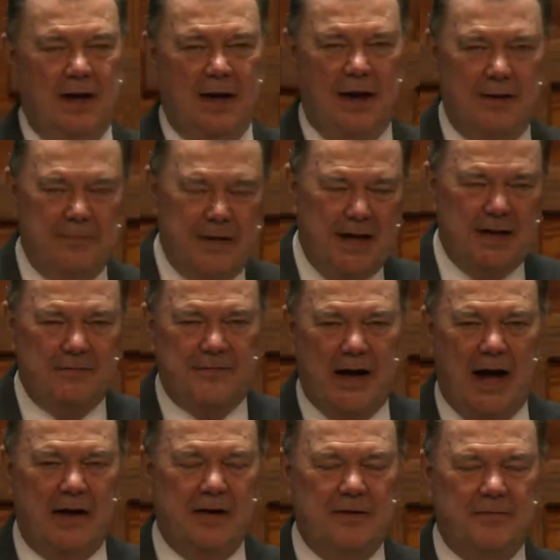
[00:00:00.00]
and being
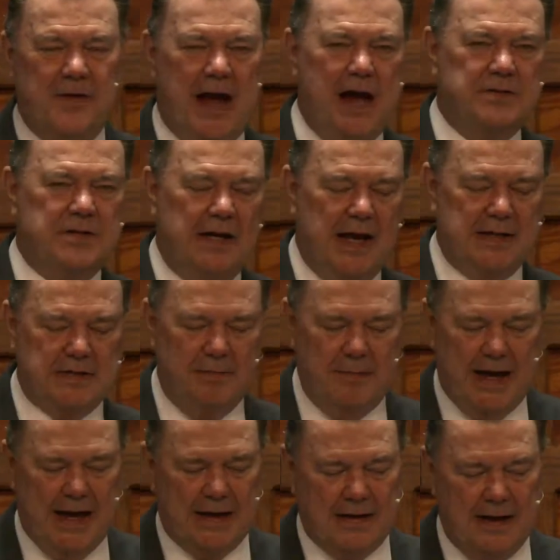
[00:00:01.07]
found in fashion as a
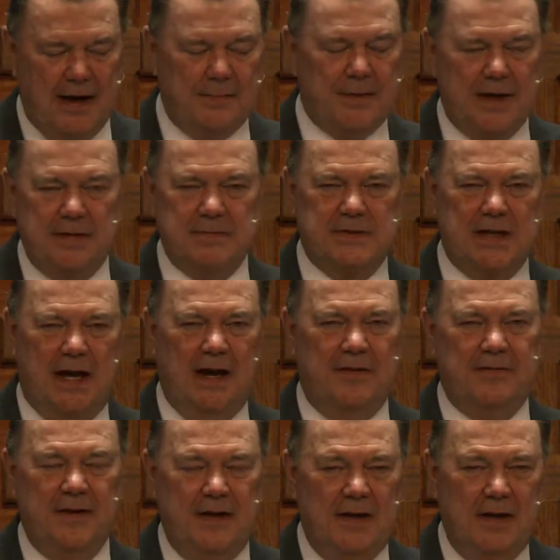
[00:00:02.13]
man, humbled himself